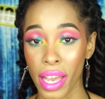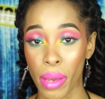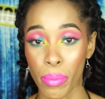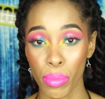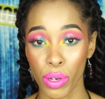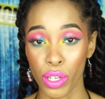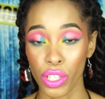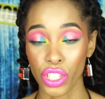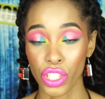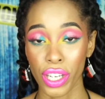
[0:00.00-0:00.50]
and
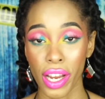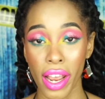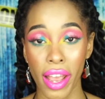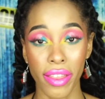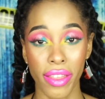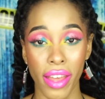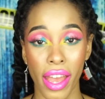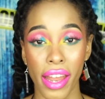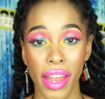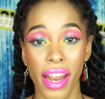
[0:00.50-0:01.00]

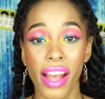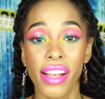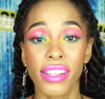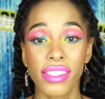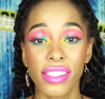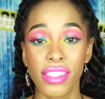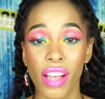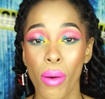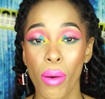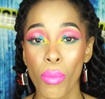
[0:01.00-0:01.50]
pushing that
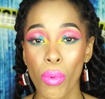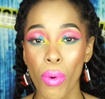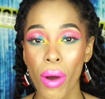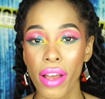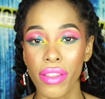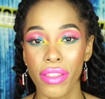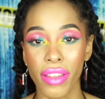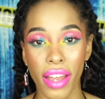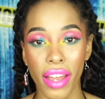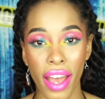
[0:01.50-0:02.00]

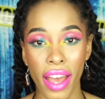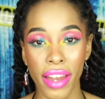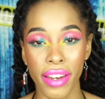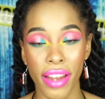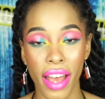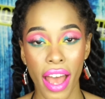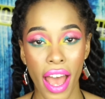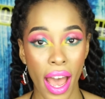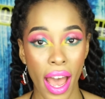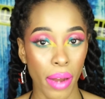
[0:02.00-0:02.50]
someone that
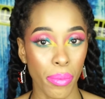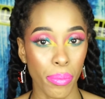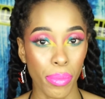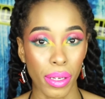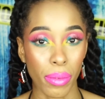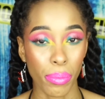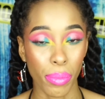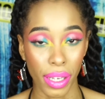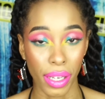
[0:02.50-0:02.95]
Edna had been